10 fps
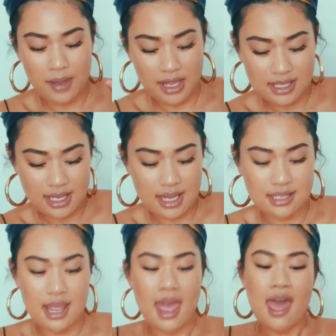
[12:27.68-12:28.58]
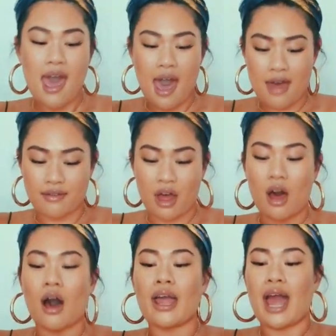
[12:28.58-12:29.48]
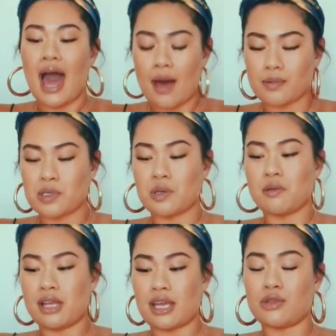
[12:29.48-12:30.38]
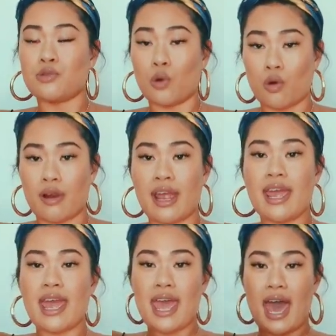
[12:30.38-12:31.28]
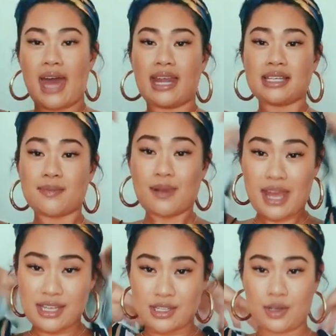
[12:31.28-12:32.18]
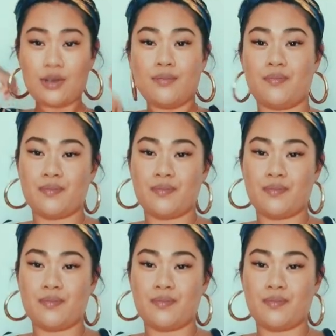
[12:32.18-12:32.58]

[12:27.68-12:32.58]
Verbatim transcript: pieces ever. I absolutely adore it. And it's a play suit